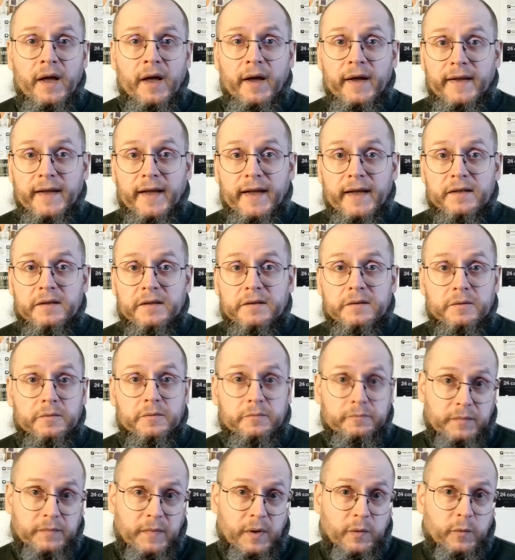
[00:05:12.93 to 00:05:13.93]
yet
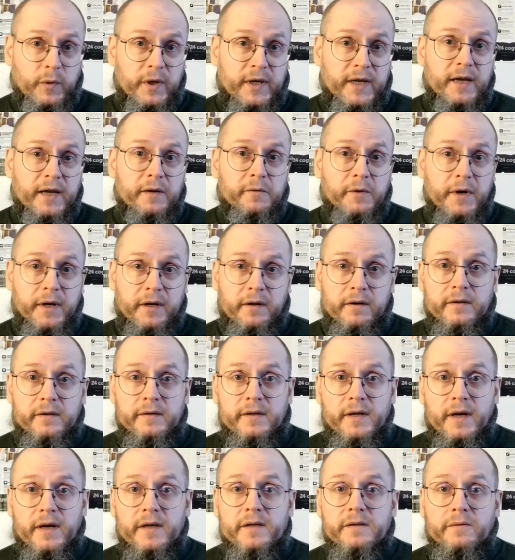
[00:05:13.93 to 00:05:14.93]
we can
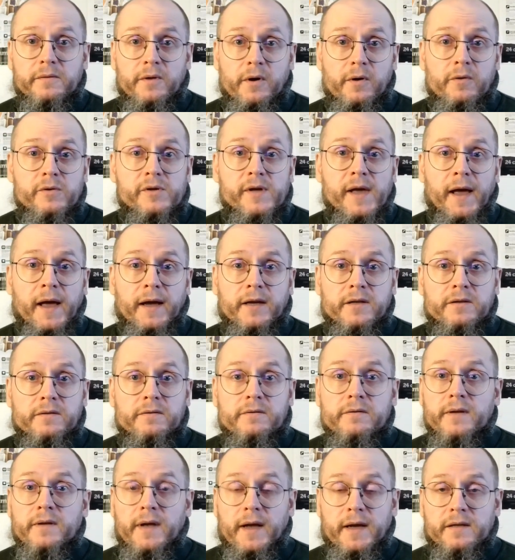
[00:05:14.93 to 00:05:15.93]
recognize those
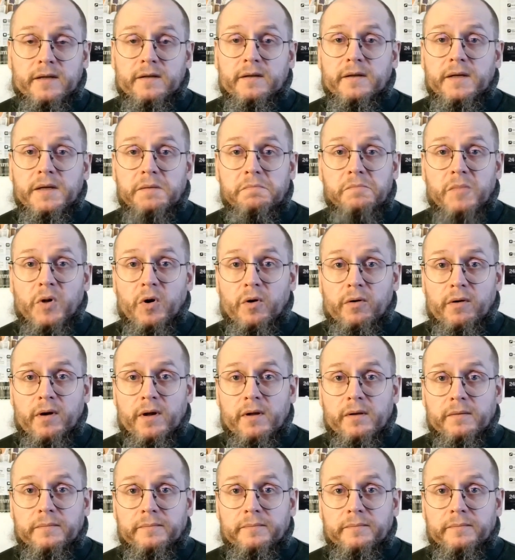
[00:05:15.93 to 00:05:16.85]
actions as immoral.